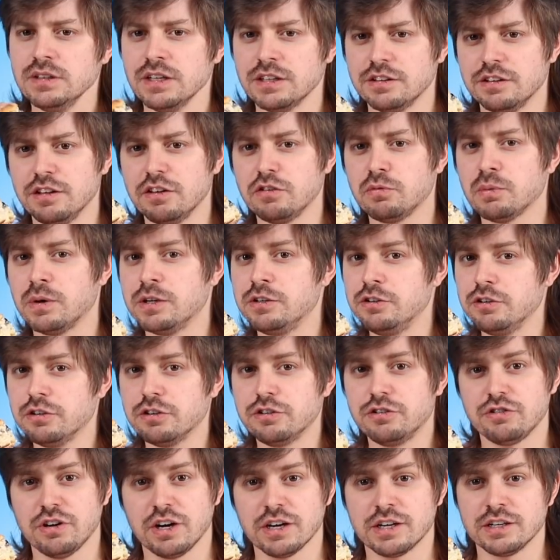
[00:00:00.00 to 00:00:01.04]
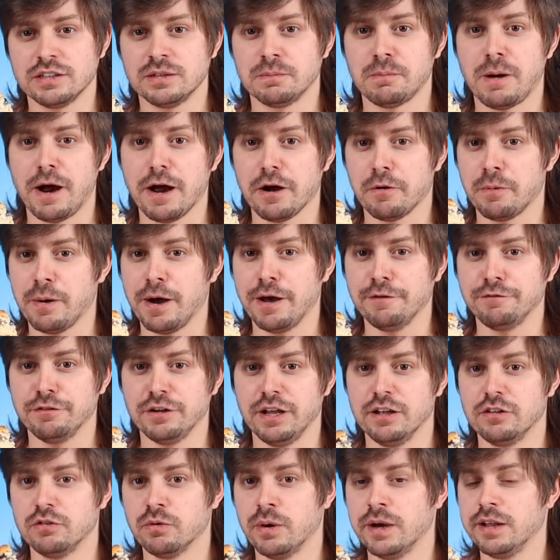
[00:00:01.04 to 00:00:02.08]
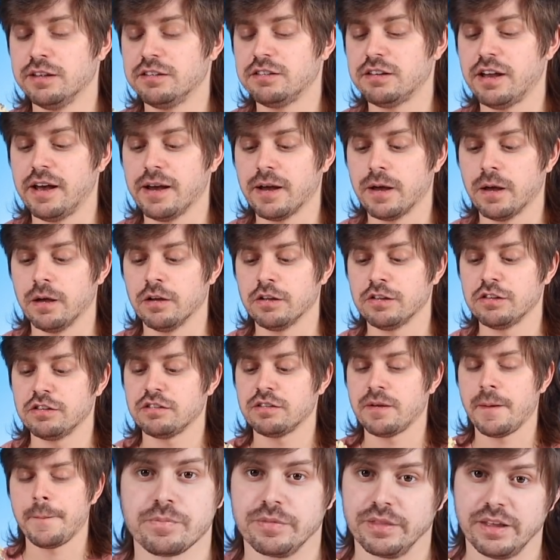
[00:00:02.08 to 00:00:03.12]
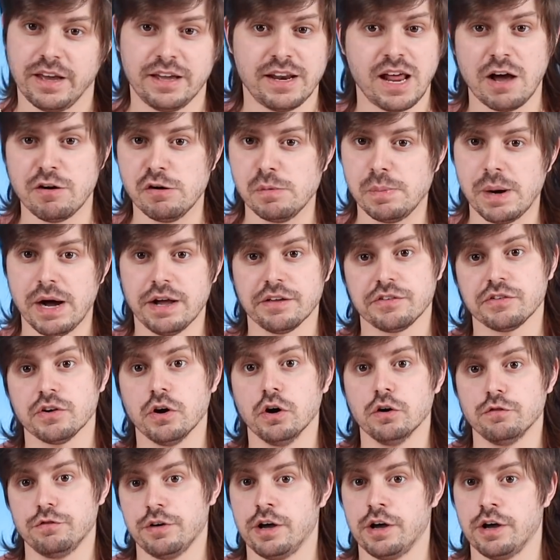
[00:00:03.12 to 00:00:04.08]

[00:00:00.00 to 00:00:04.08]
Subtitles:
This one you could chuck in the microwave for like 20 seconds and have it by itself,